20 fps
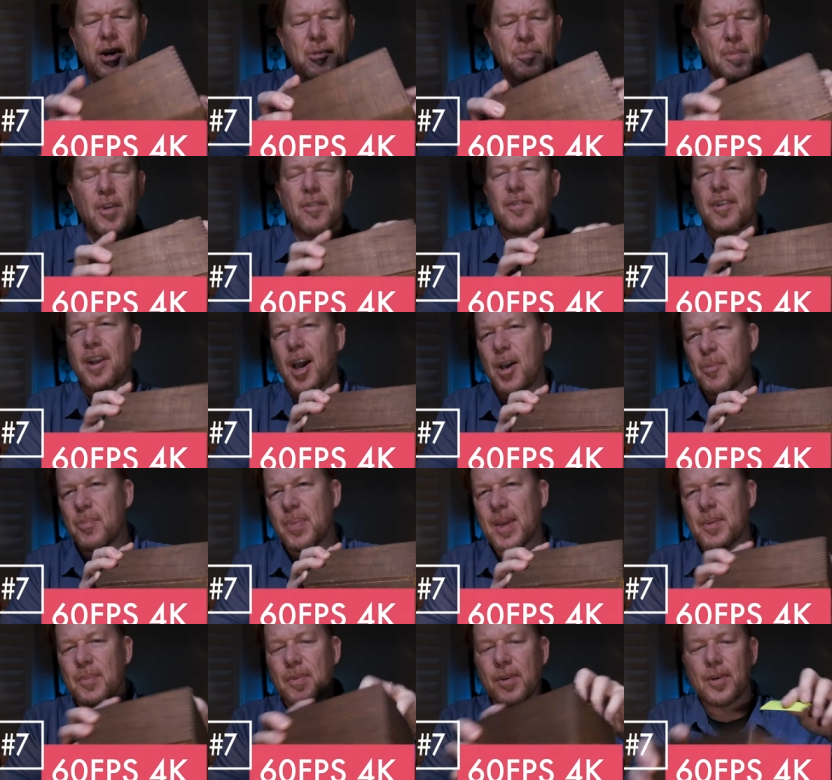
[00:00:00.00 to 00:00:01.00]
Moving on,
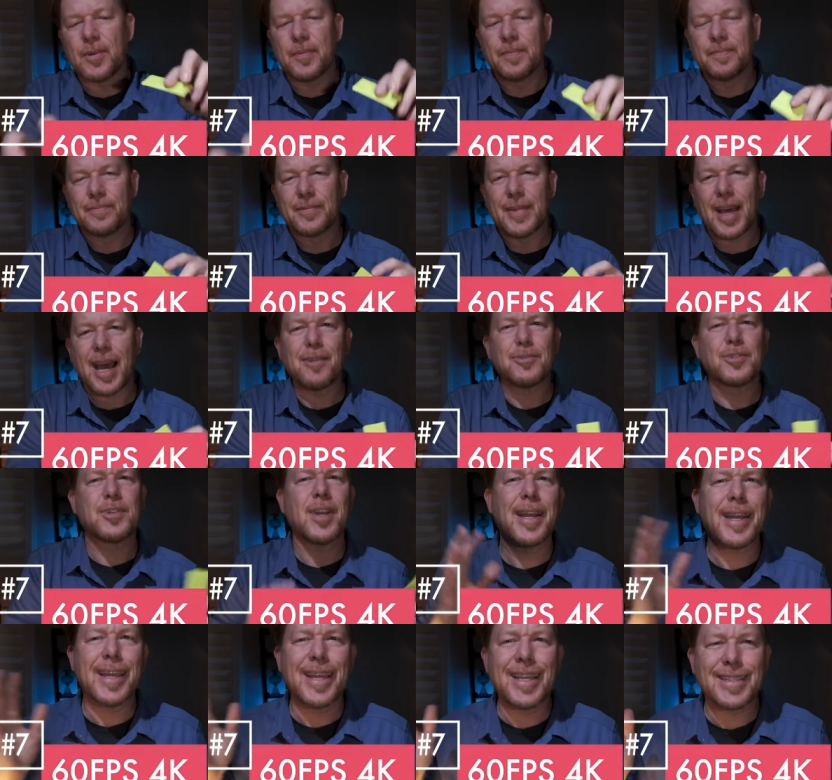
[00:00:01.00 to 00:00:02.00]
people. I was
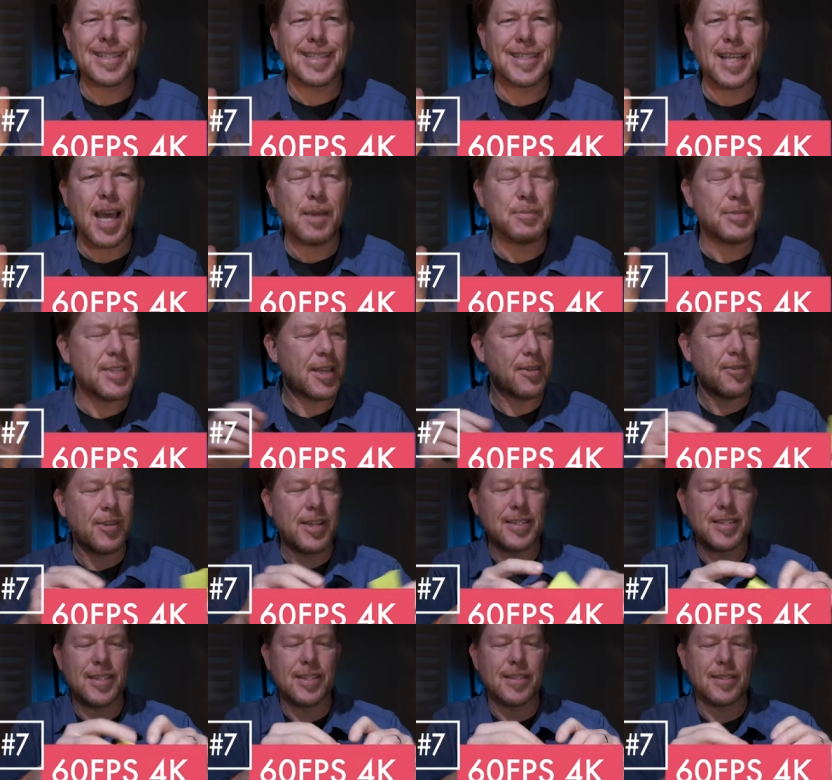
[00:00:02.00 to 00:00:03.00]
trying to get to top 10
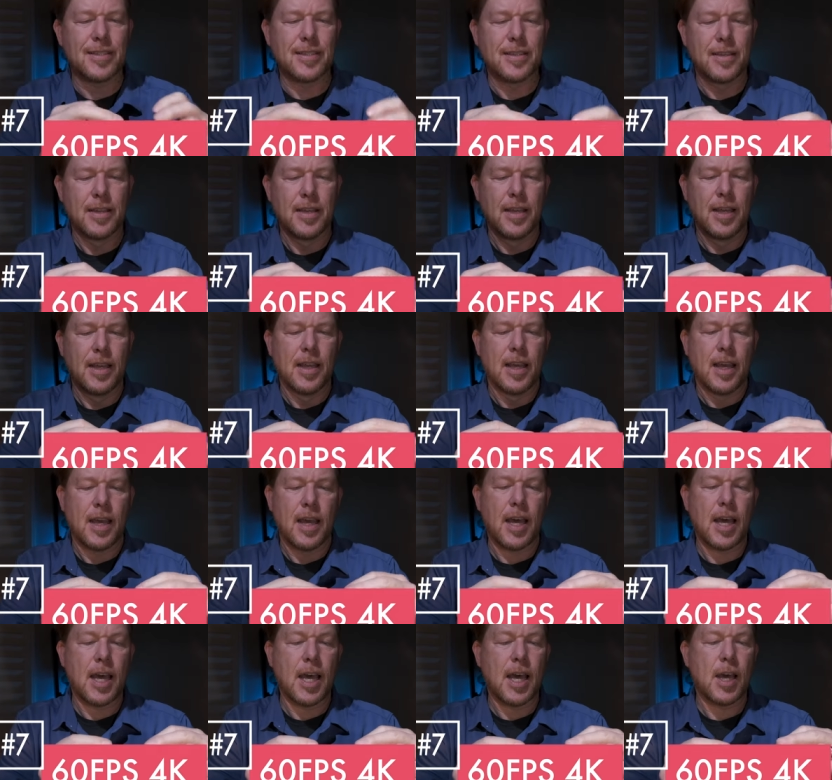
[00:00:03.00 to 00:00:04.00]
reasons.
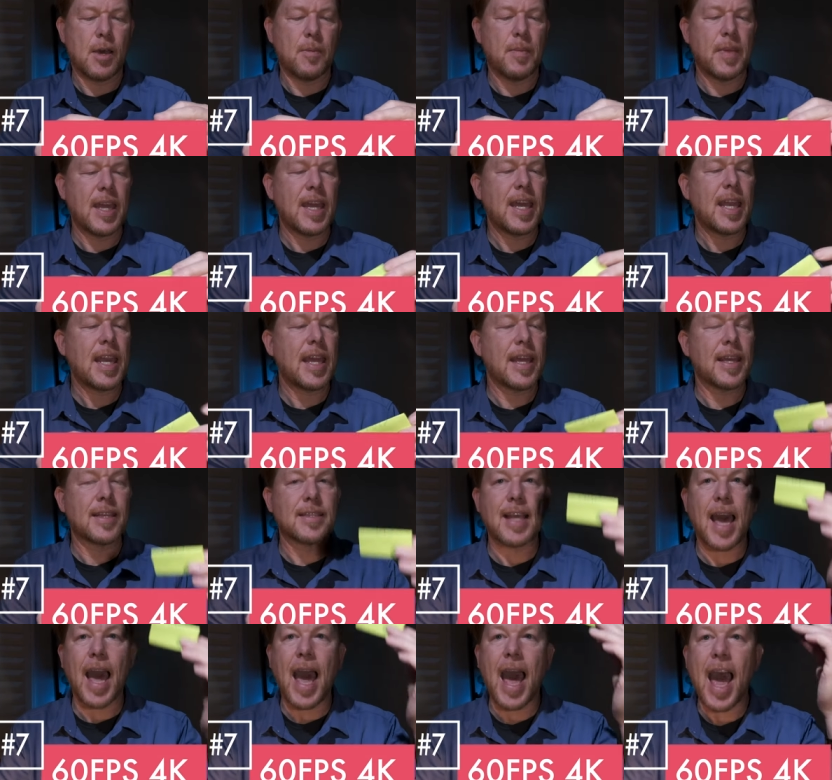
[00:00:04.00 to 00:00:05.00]
It
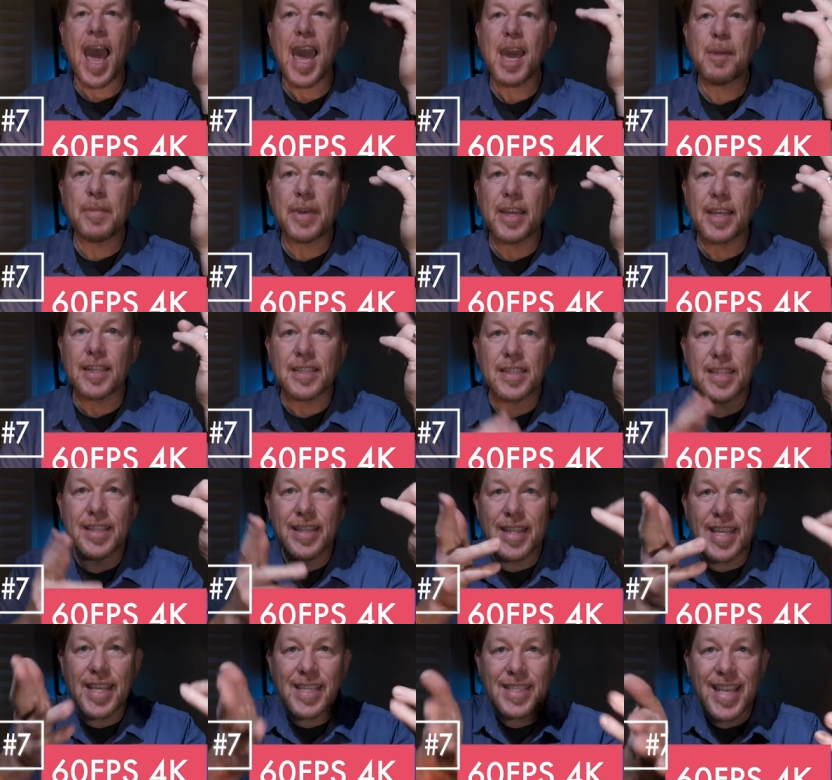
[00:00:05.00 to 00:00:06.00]
is IBIS.
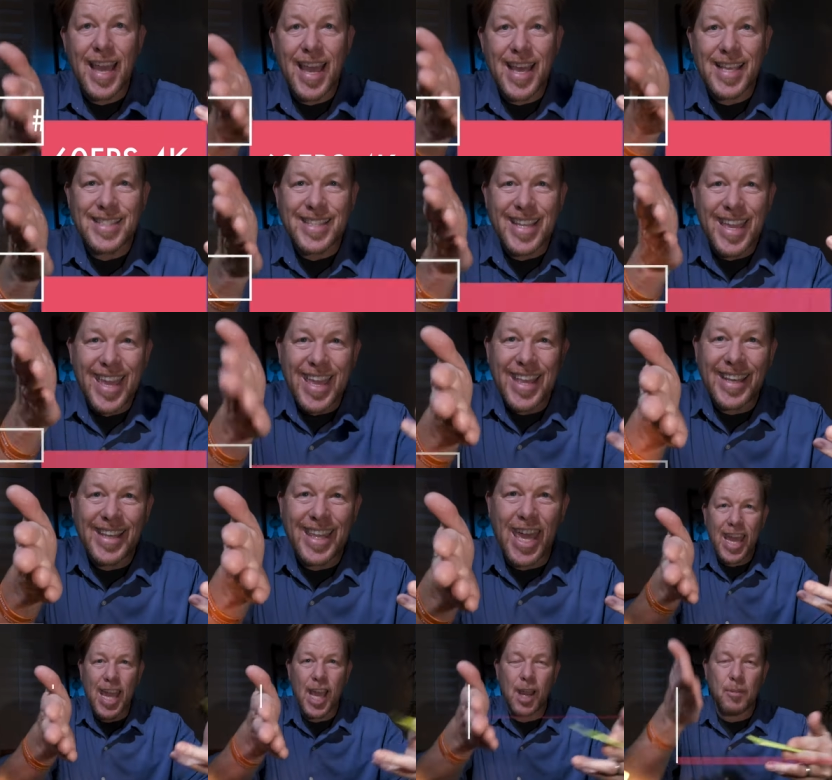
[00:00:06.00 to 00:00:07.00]
This has
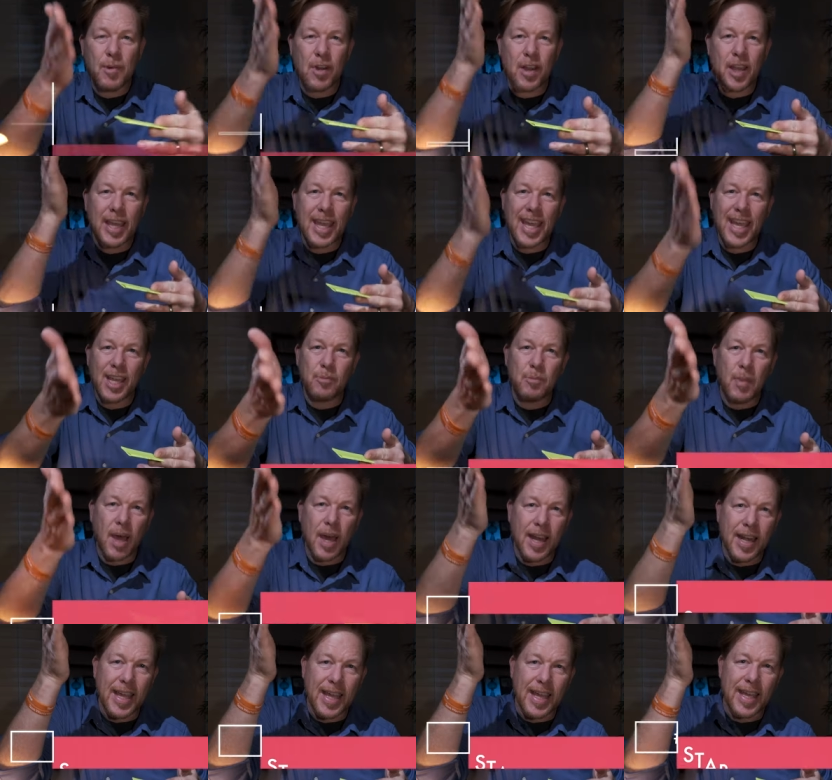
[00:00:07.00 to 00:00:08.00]
in-camera,
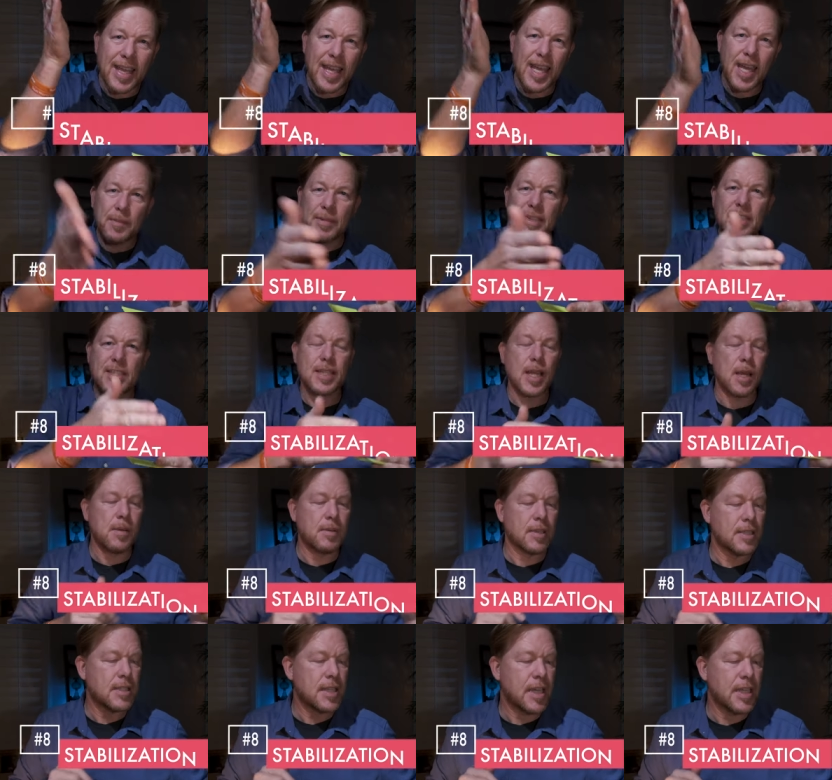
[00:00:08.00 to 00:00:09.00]
in-body image
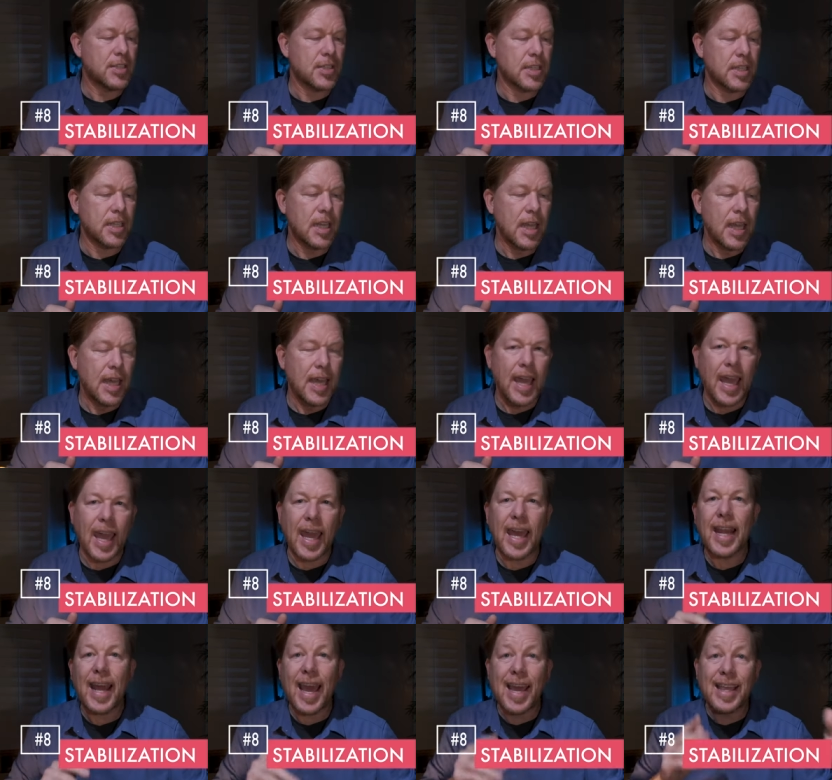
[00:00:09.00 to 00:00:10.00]
stabilization.
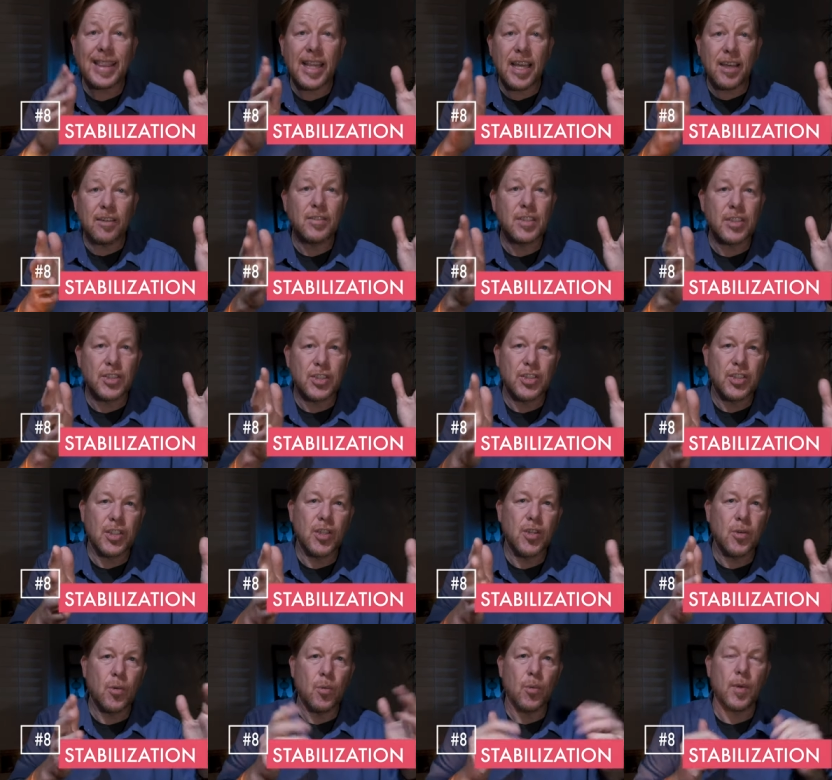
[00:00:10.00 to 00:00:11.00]
And I love to
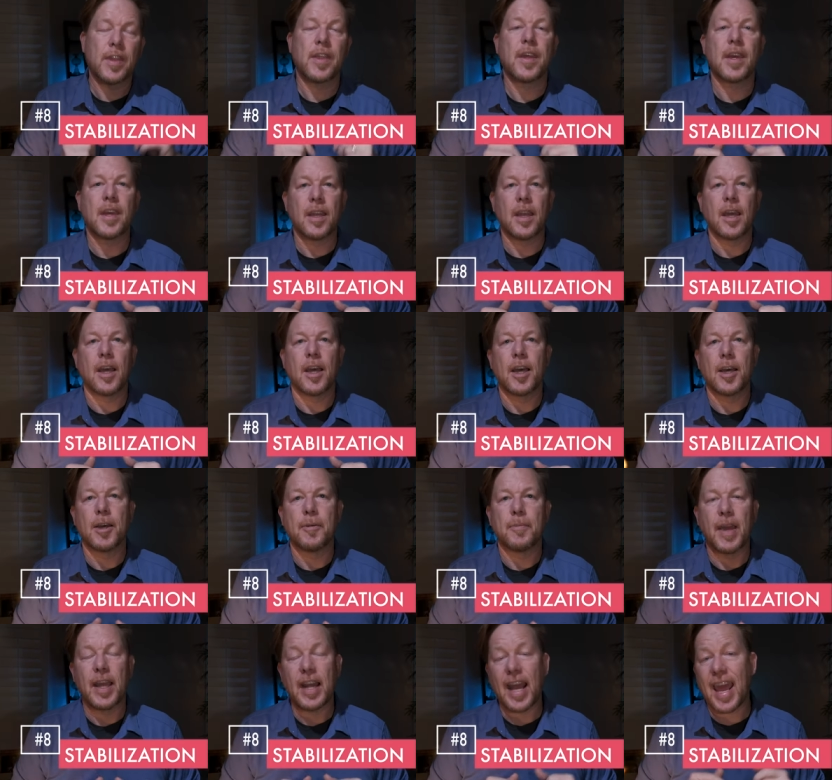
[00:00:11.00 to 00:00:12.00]
shoot with it,
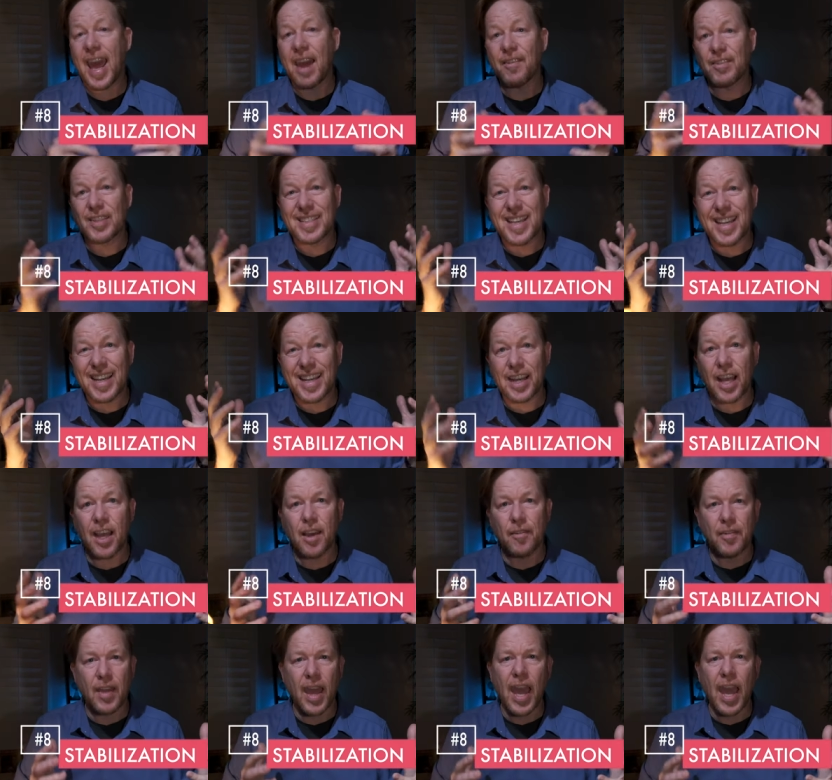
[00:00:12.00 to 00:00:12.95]
and I haven't done enough.